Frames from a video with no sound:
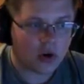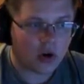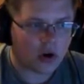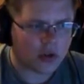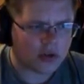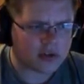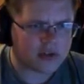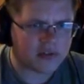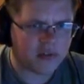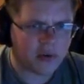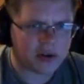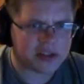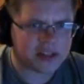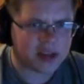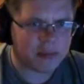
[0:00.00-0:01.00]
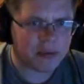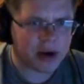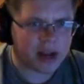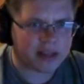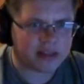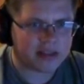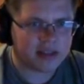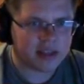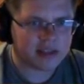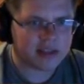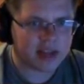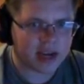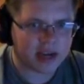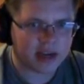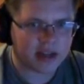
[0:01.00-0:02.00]
Are those four separate entities,
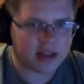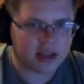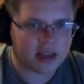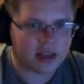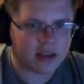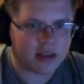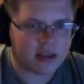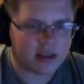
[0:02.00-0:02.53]
technically?